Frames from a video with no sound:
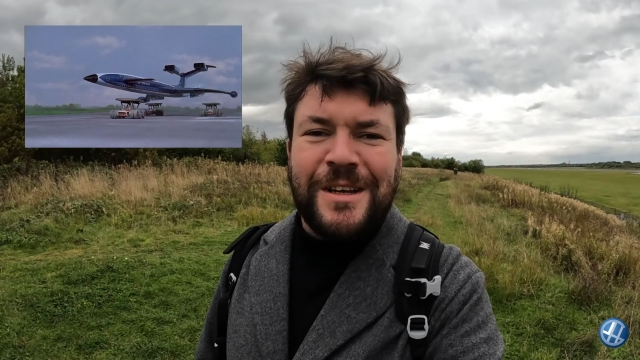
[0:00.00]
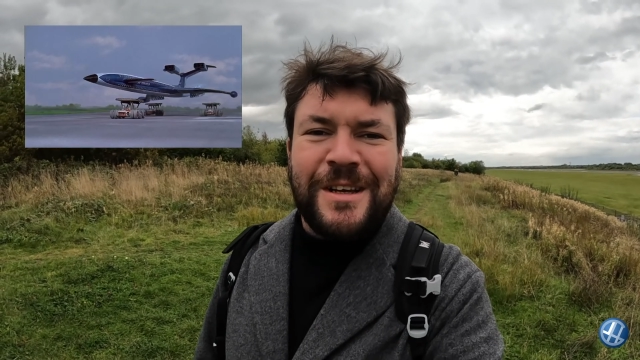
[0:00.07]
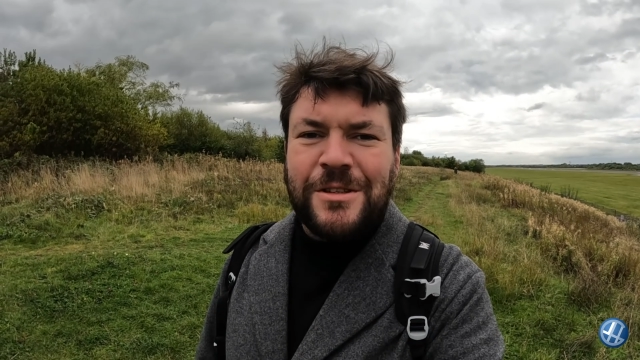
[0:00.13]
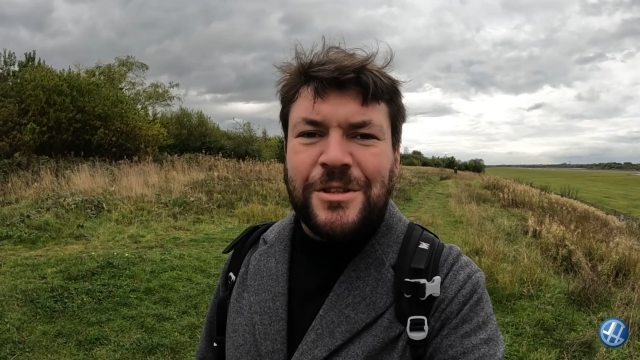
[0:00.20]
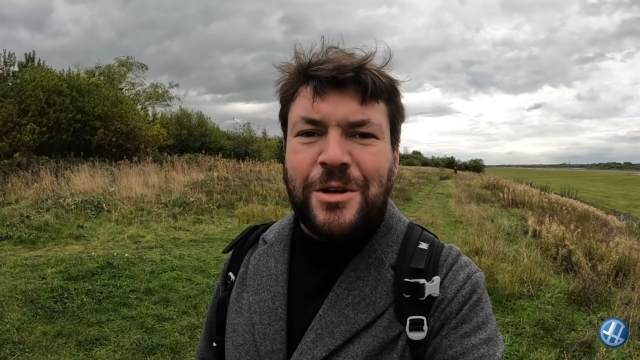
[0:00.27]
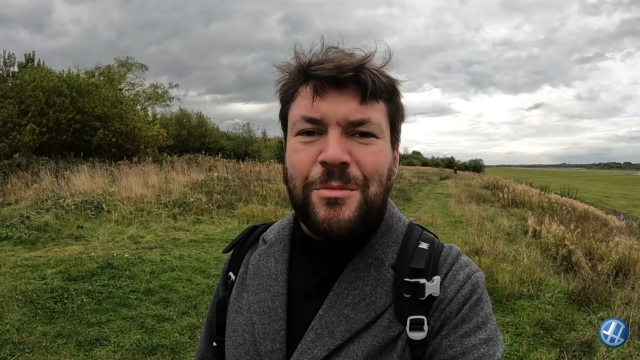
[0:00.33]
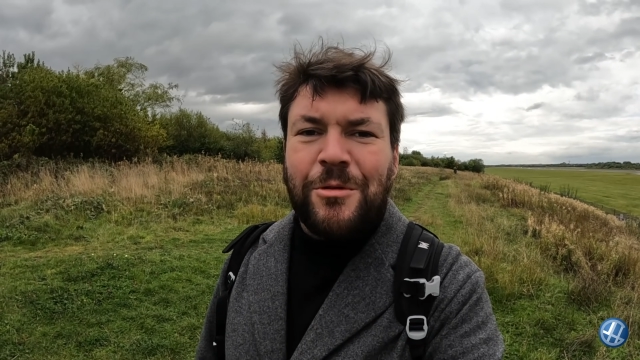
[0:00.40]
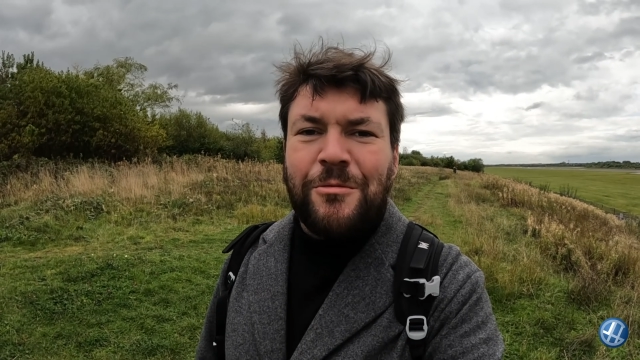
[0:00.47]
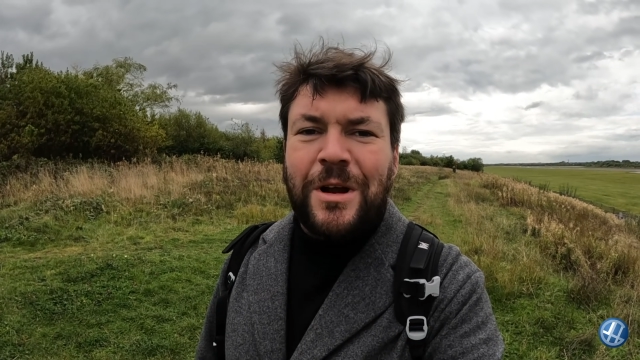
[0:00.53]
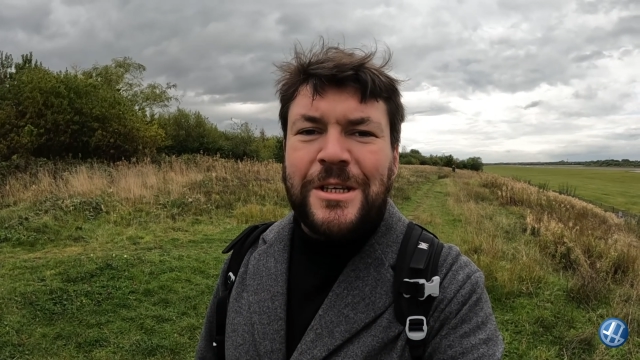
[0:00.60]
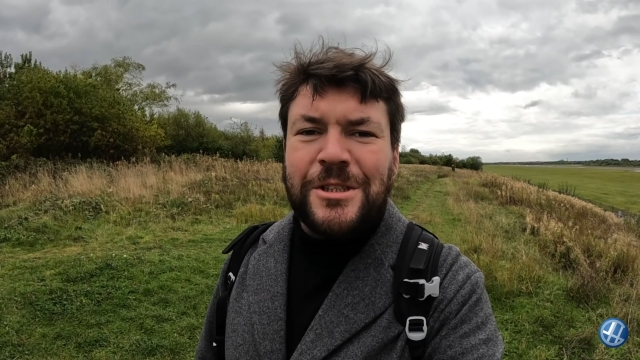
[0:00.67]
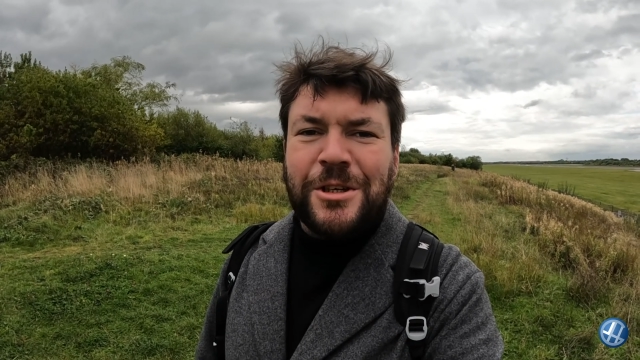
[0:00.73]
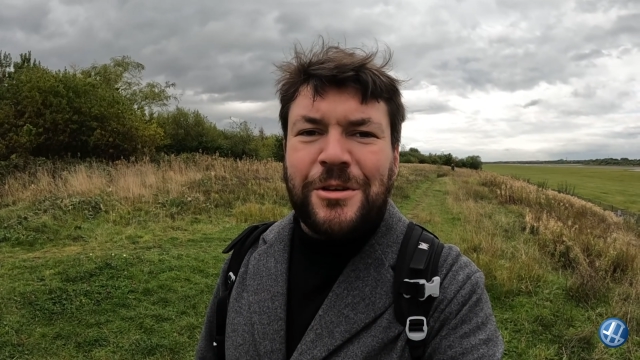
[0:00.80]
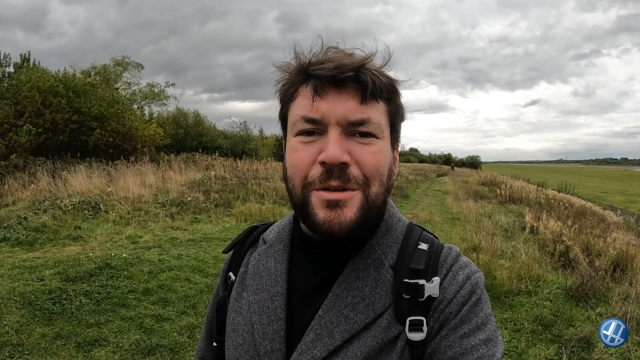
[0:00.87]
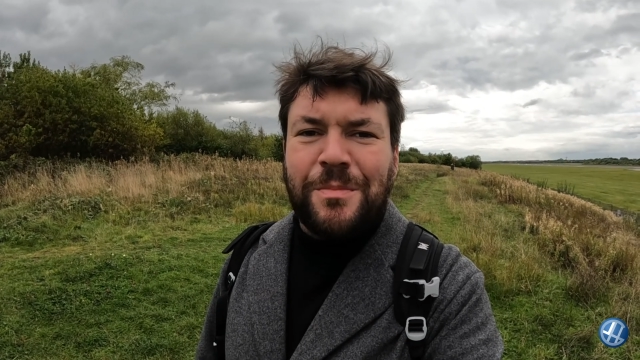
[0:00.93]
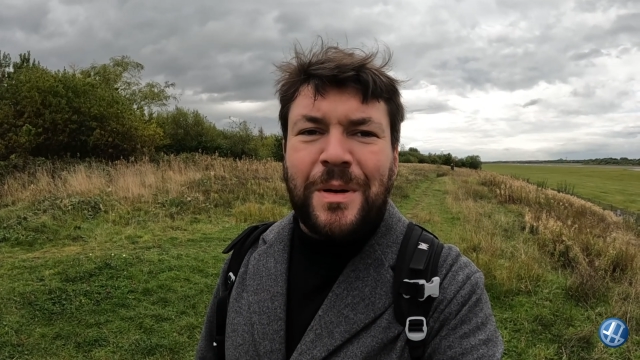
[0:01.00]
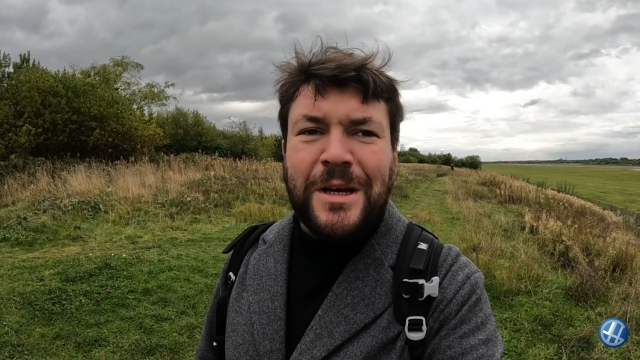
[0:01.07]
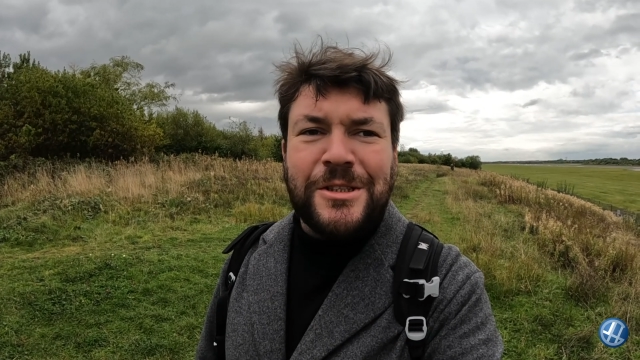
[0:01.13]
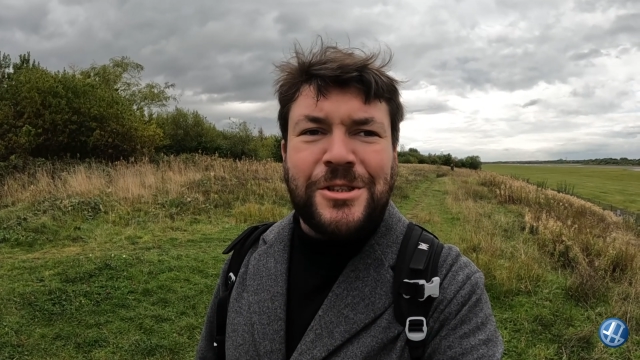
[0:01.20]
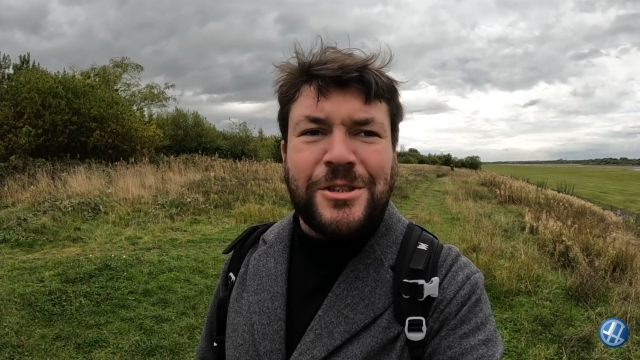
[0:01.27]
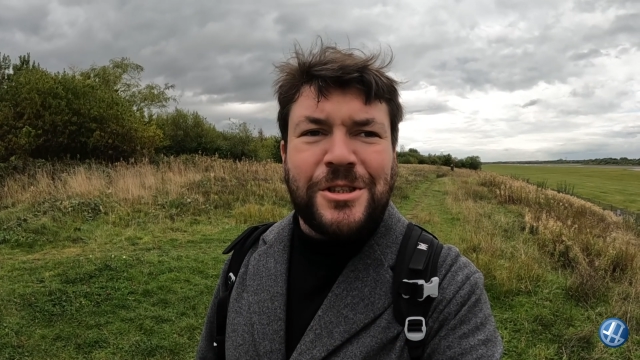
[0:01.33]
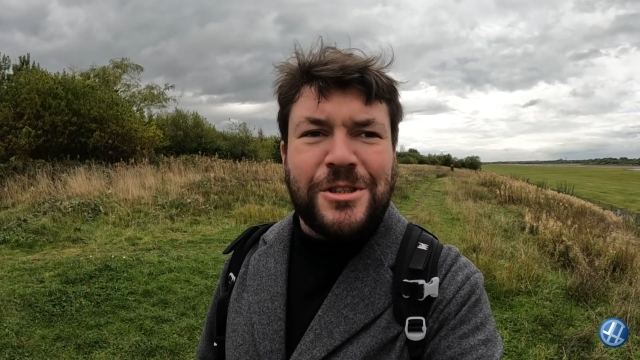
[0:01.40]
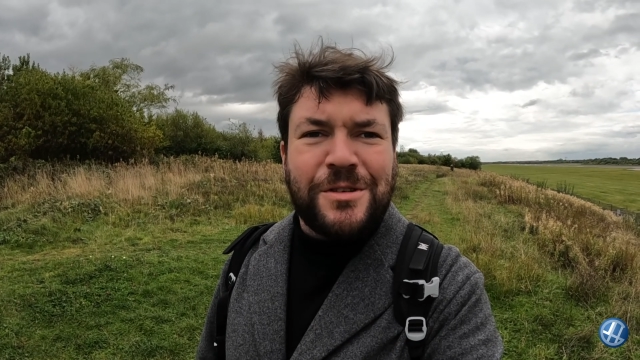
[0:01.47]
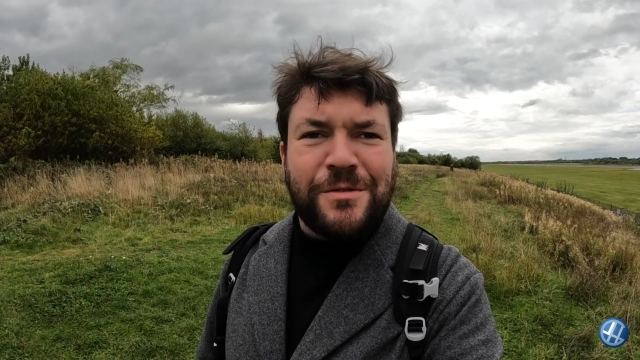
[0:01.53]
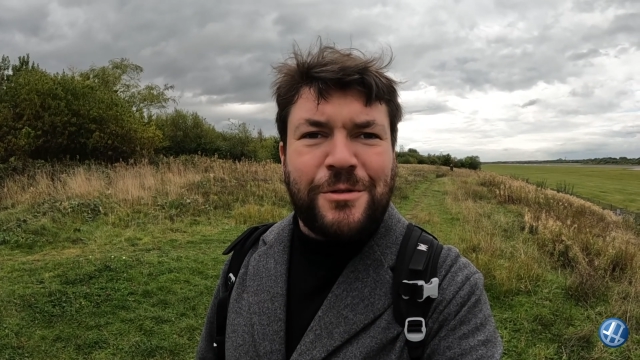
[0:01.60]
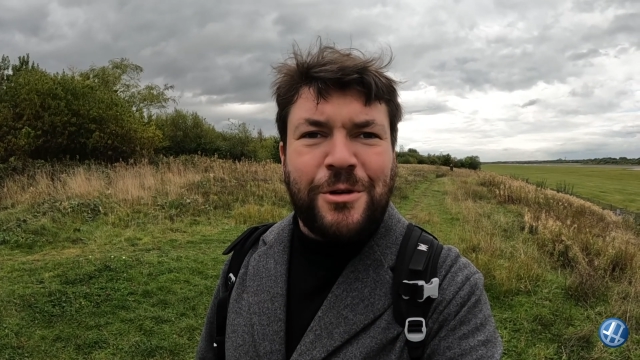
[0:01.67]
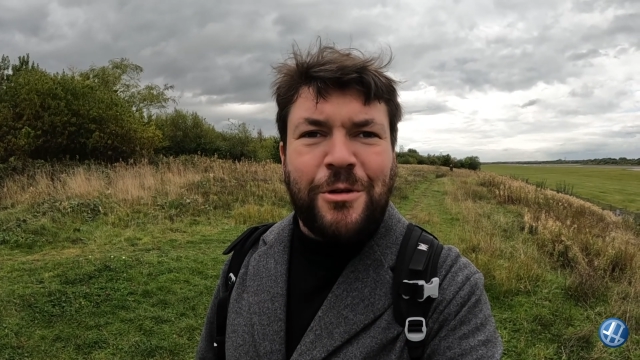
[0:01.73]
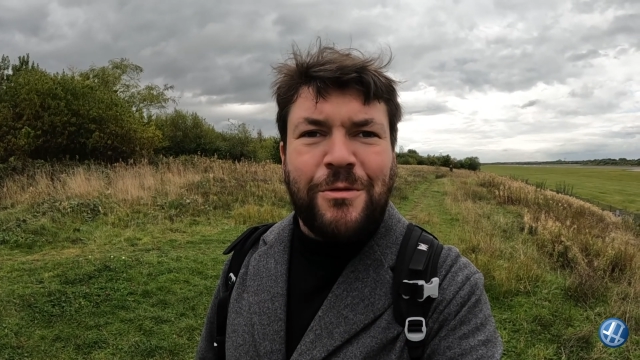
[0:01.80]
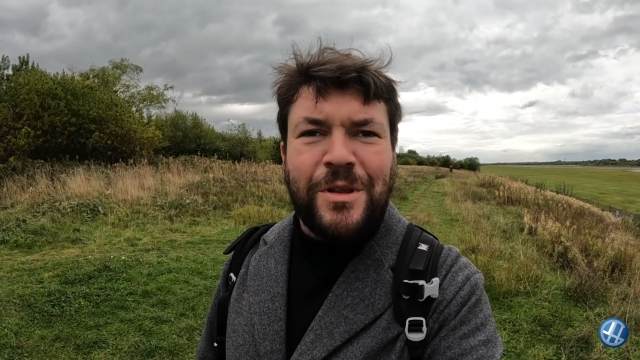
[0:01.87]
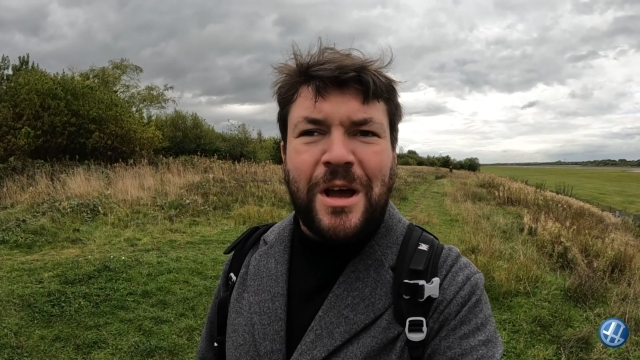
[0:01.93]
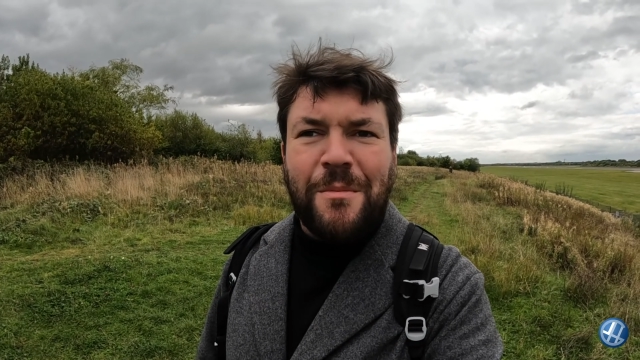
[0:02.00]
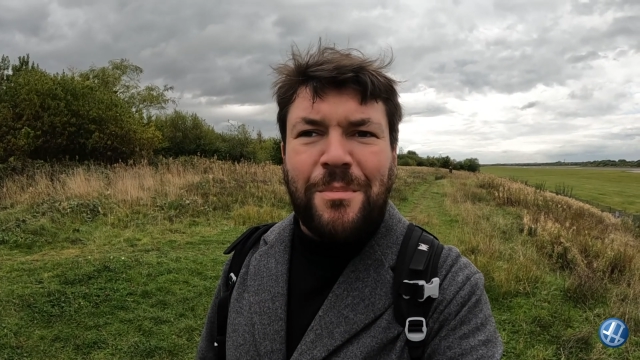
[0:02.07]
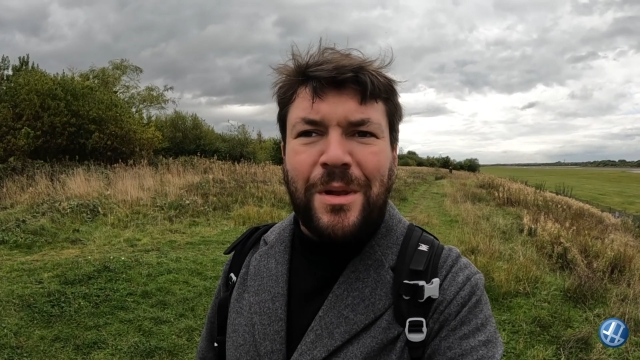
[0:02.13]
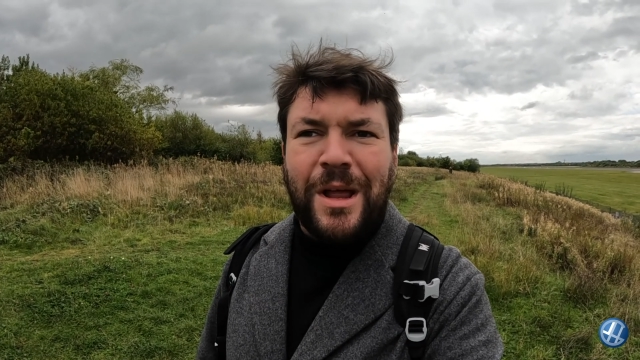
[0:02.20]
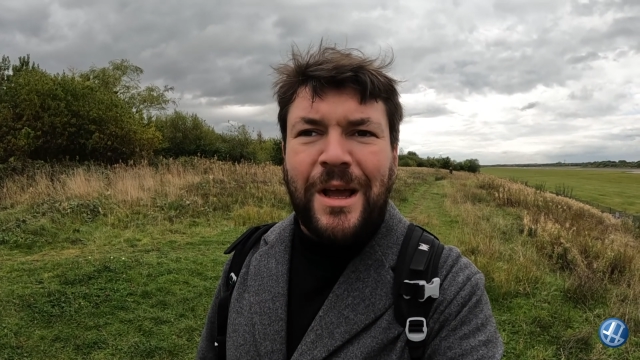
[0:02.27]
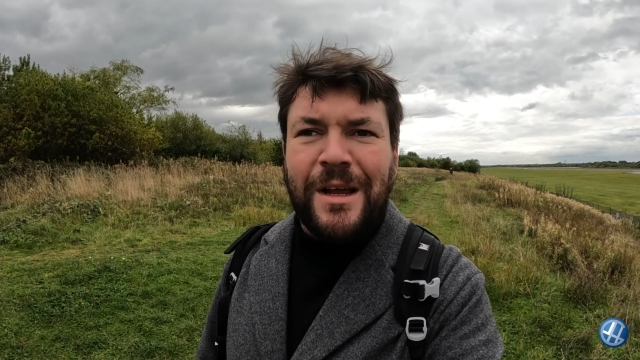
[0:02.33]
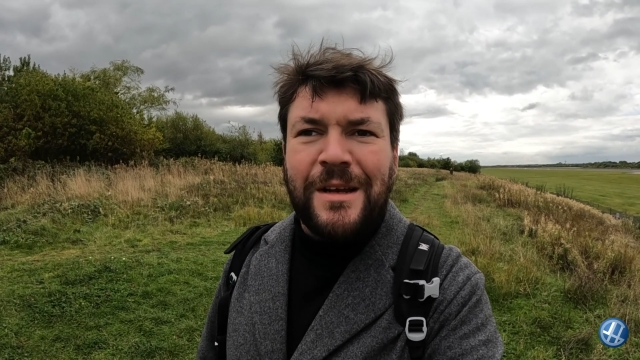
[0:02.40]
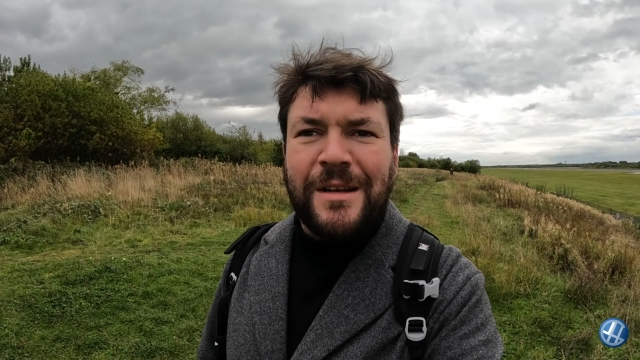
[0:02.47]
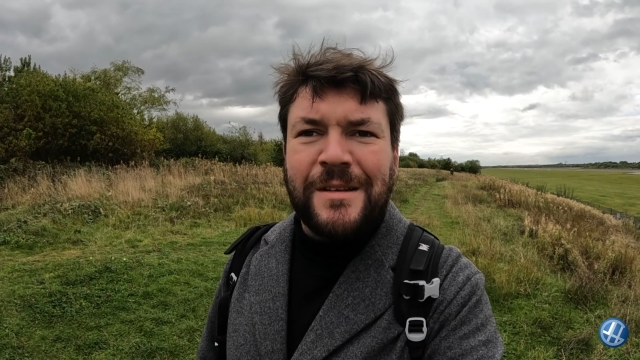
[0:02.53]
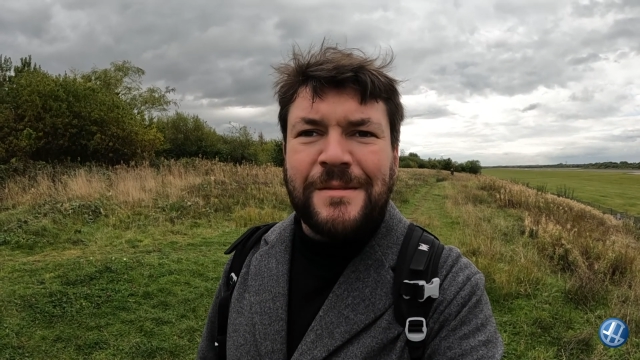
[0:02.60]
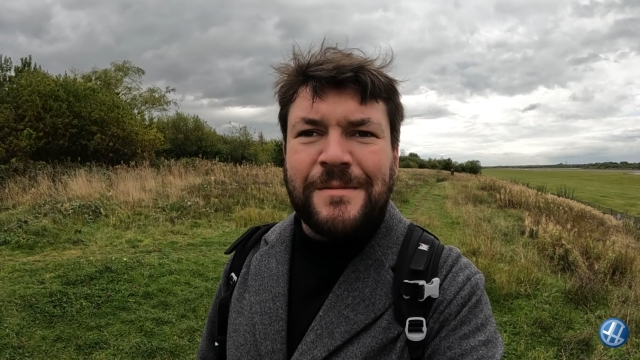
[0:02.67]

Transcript: to come and rescue the passengers and crew of that plane.